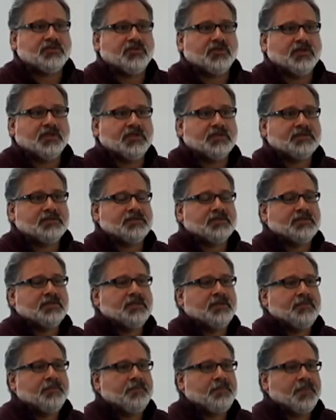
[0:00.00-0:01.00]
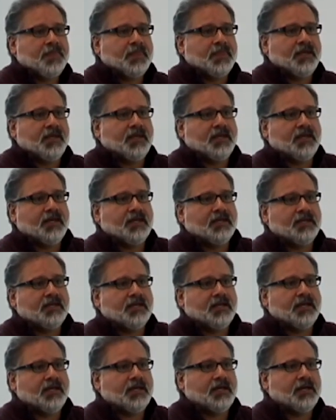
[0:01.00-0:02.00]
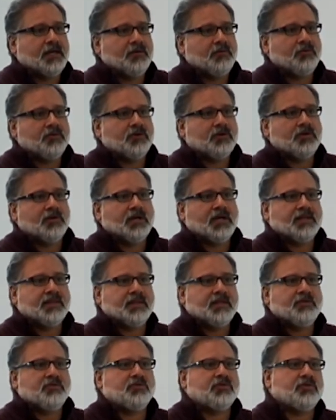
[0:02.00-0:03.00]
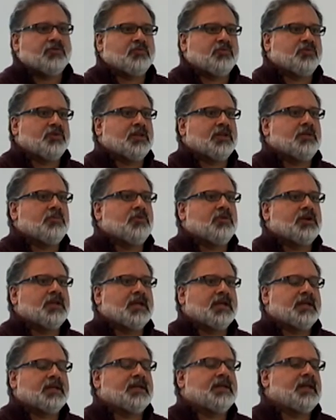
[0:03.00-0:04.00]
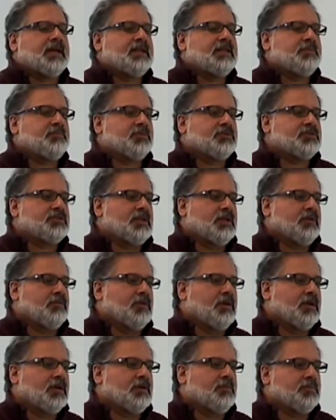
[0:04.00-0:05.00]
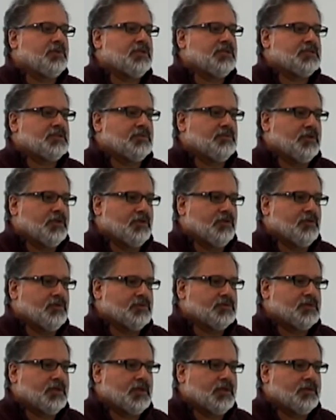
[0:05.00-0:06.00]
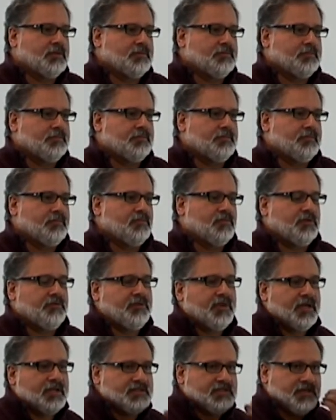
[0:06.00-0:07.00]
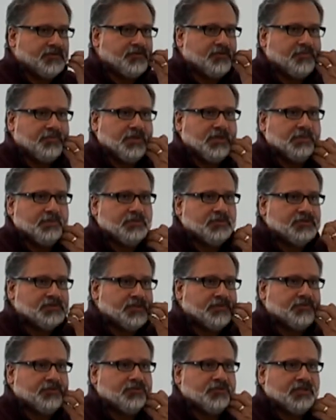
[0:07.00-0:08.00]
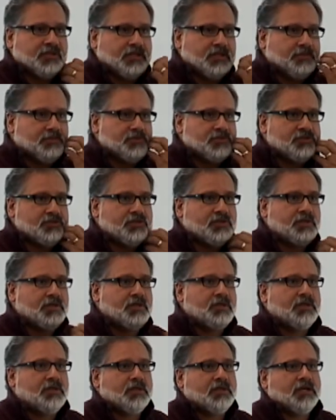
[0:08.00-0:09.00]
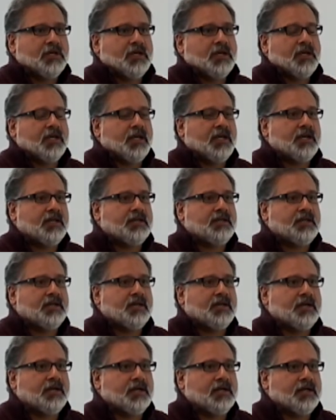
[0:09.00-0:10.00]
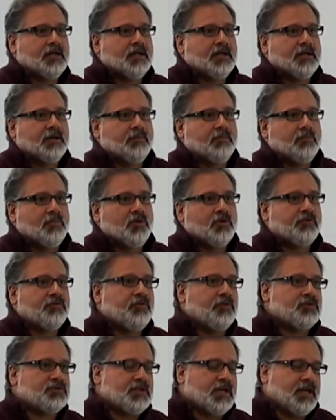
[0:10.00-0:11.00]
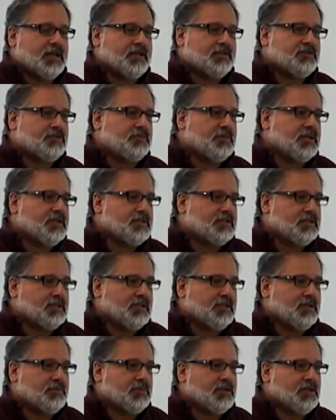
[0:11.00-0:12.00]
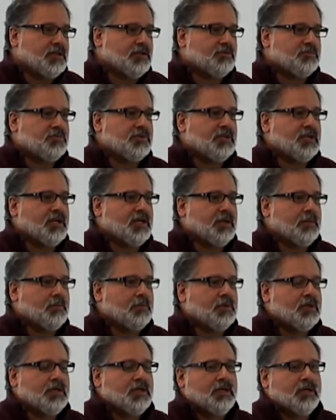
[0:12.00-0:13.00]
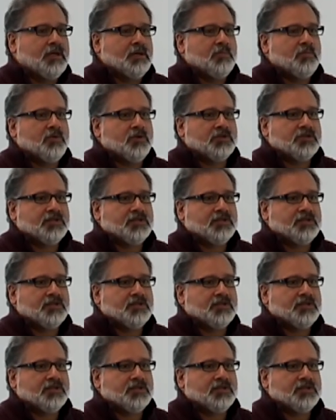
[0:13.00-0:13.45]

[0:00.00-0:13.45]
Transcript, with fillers: in this, and uh, we're I think we're really more like in the 90% completion of those are. We've had several people, several teams. I had uh, uh, more folks added to my team, another PM, more